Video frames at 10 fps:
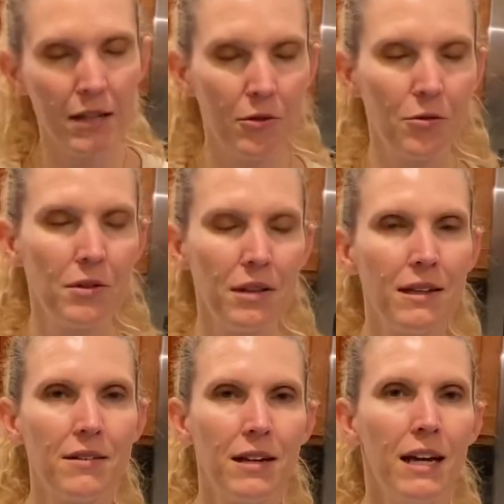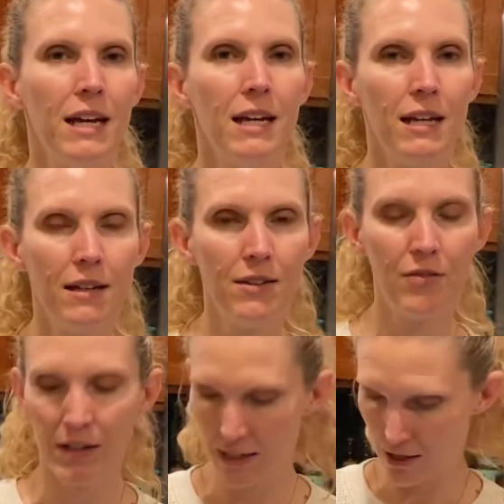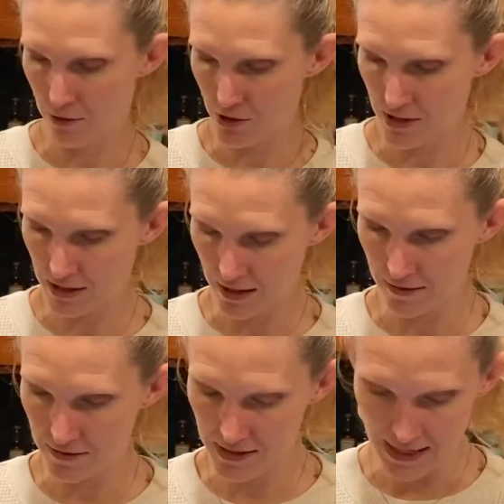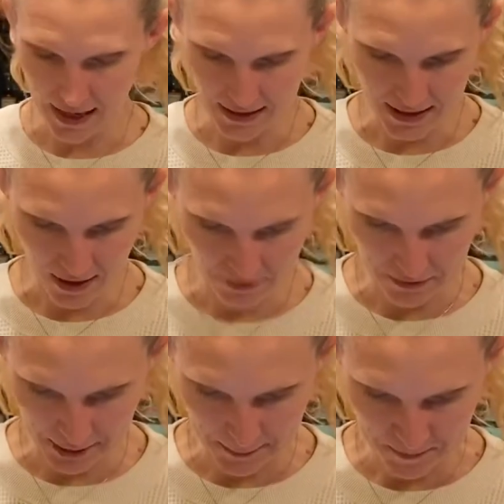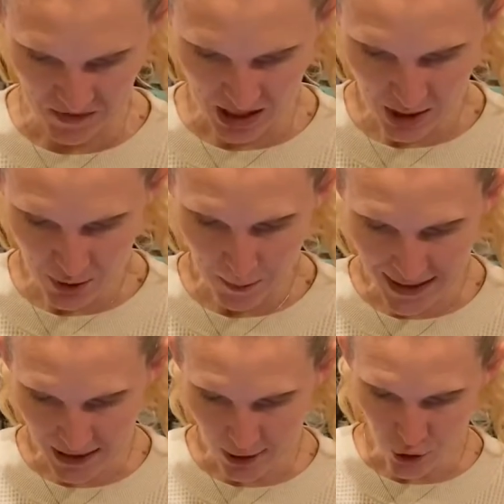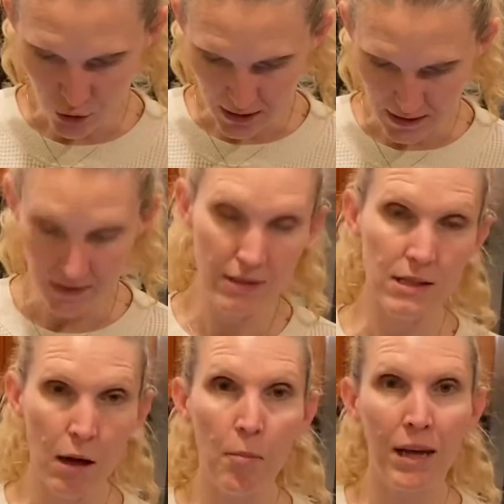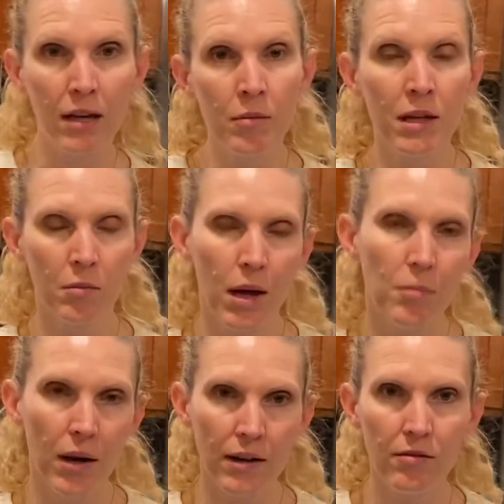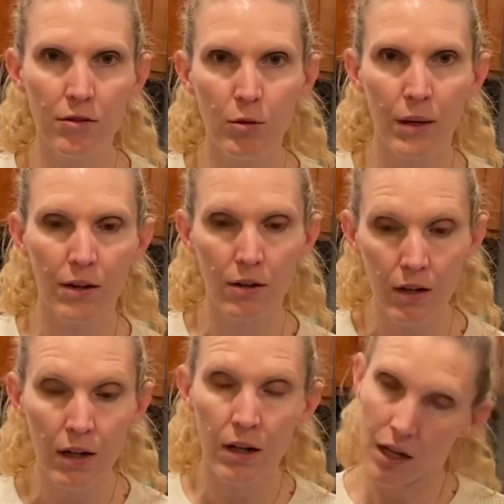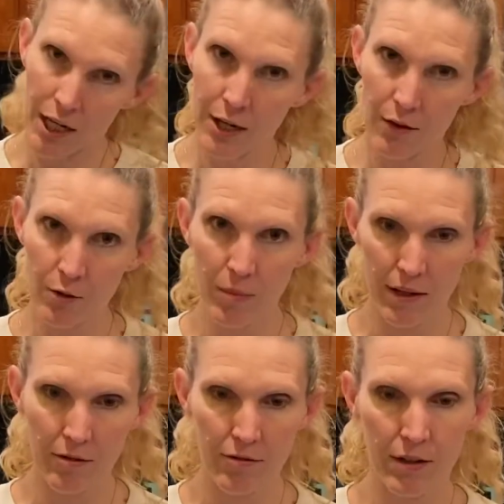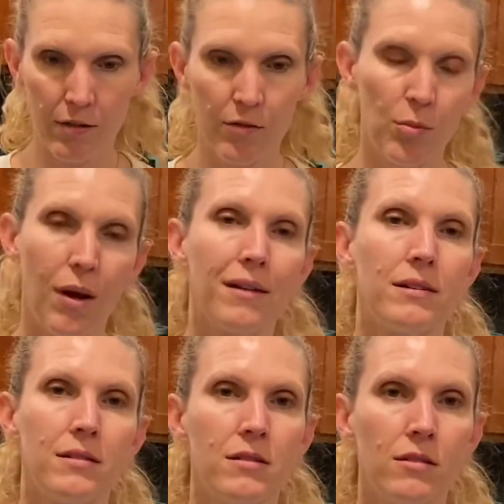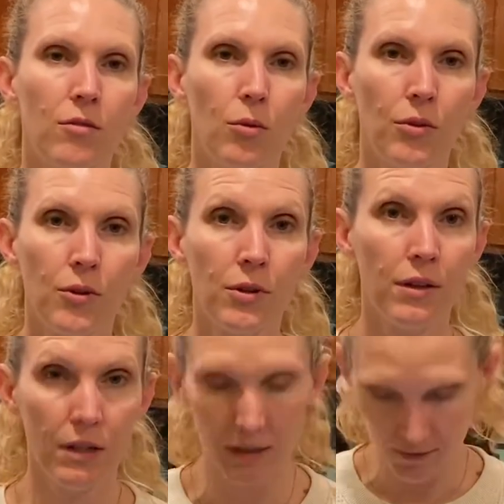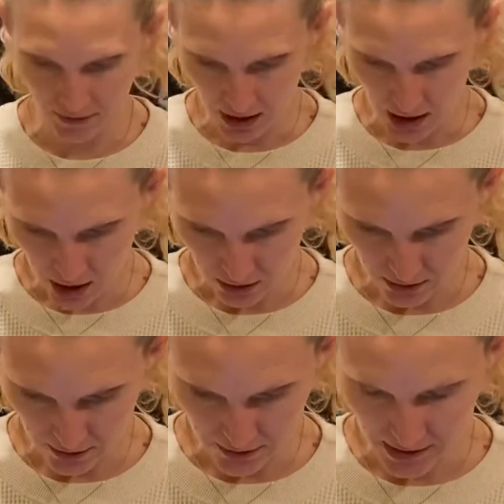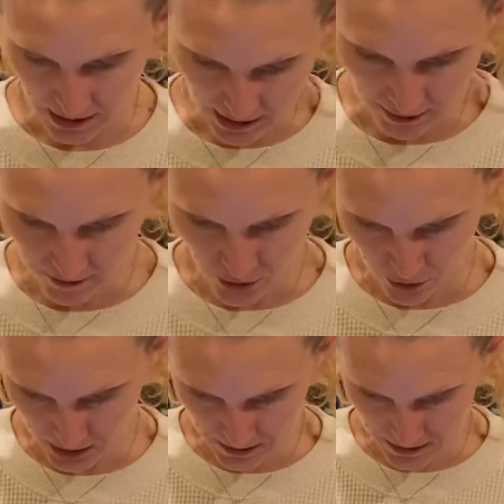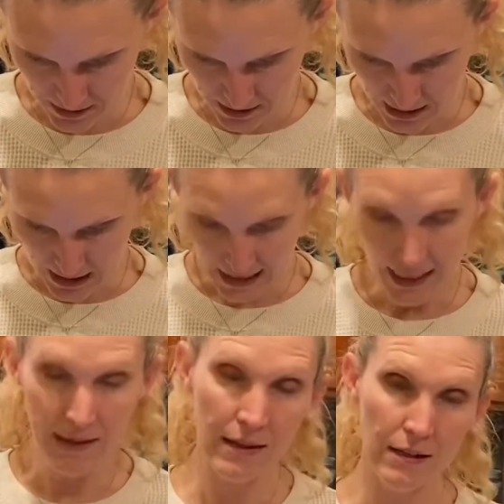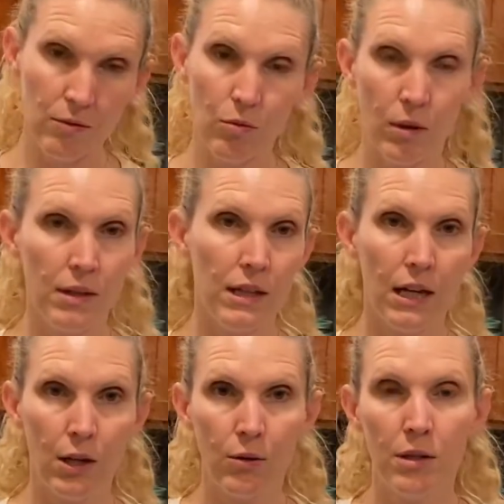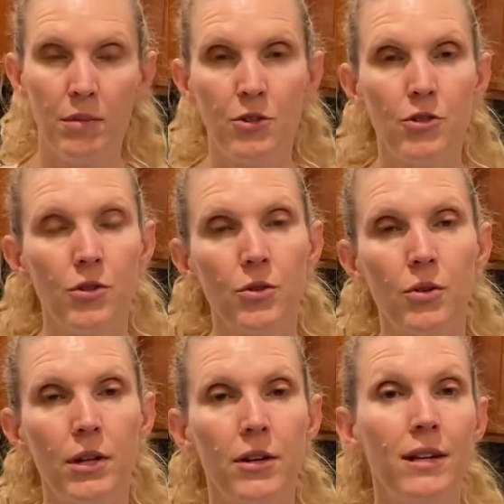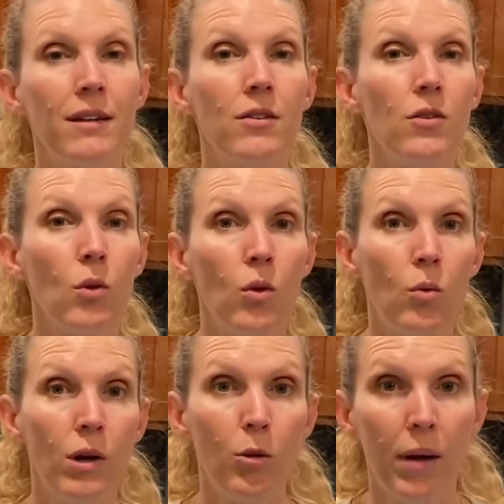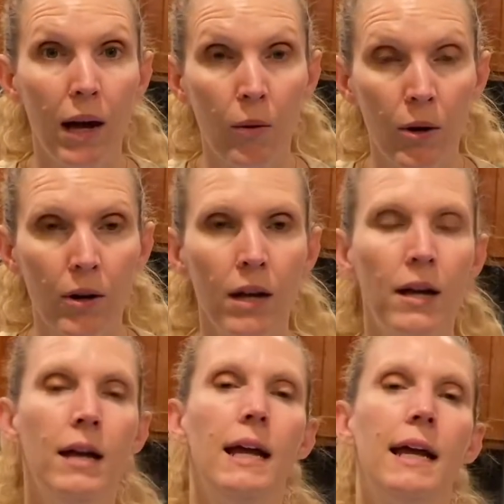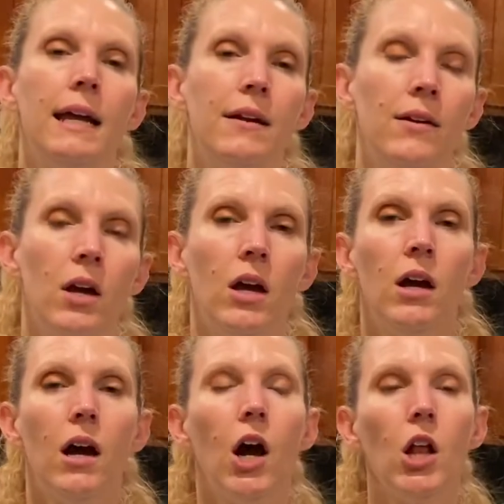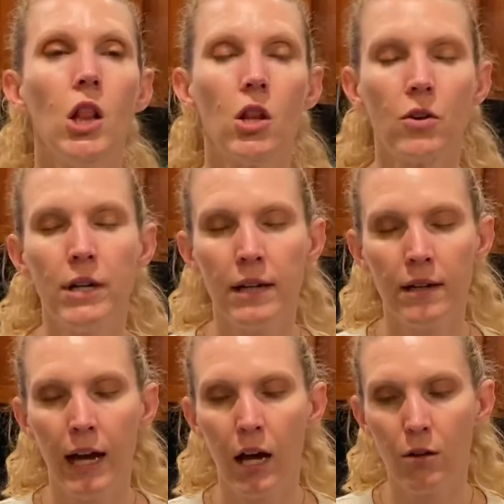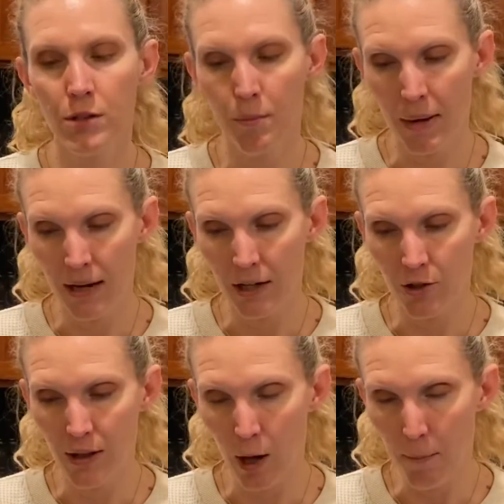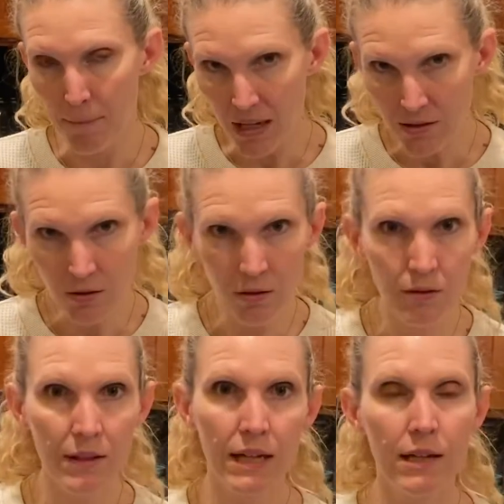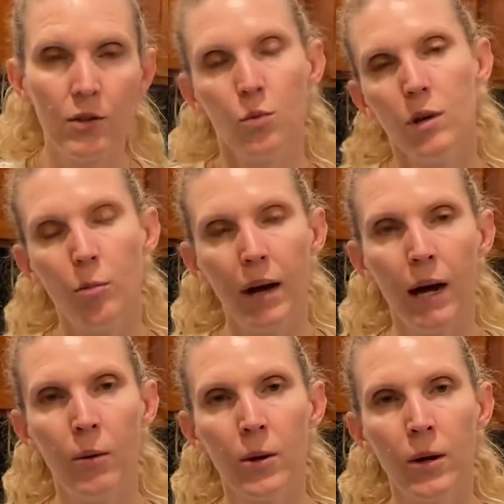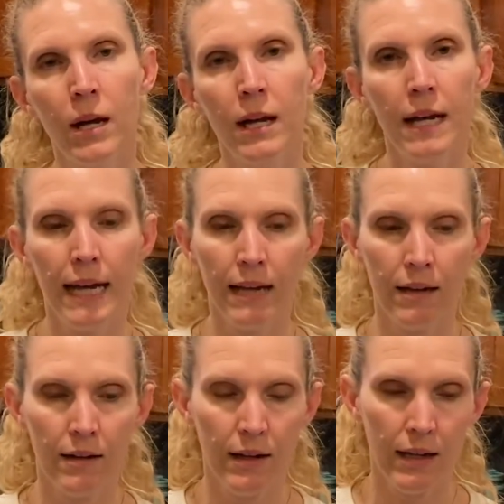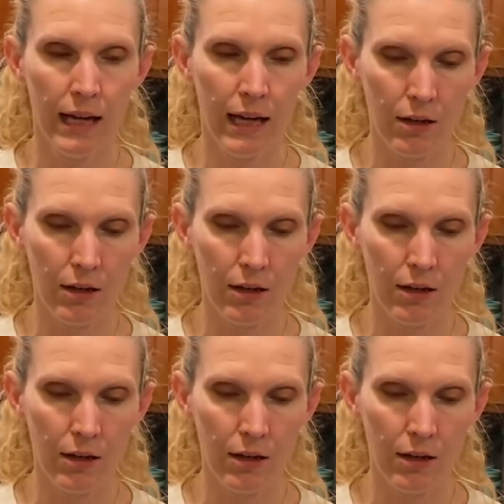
through the list, it's funny how it just kind of stacked down, right? So making choices that make me and my body feel better. Another benefit of the practices of Whole30 that I've learned and have noticed. And then one that I already mentioned earlier is the willpower and learning how to manage that muscle that is willpower and how